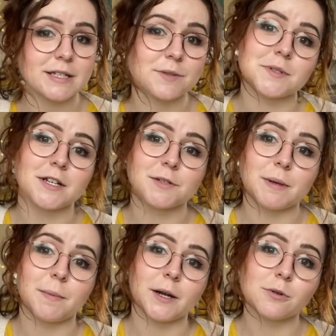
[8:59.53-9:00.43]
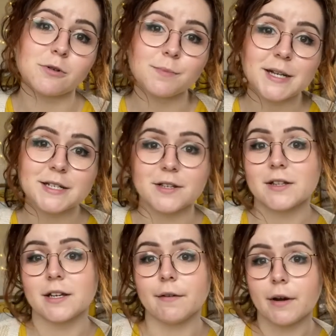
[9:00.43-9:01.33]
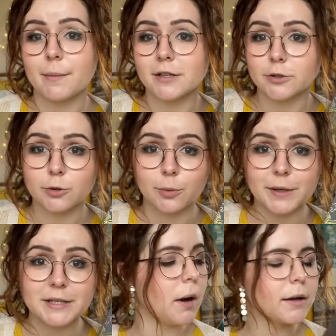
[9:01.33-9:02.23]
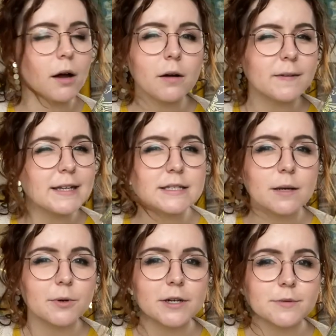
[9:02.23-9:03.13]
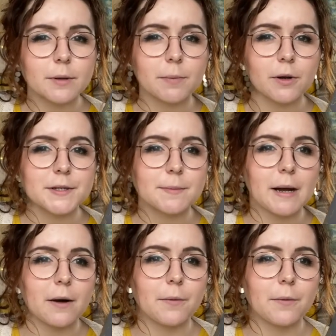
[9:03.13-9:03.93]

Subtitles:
This was sent to me by Orbit, so thank you very much, Orbit. I can't really summarise what the plot is about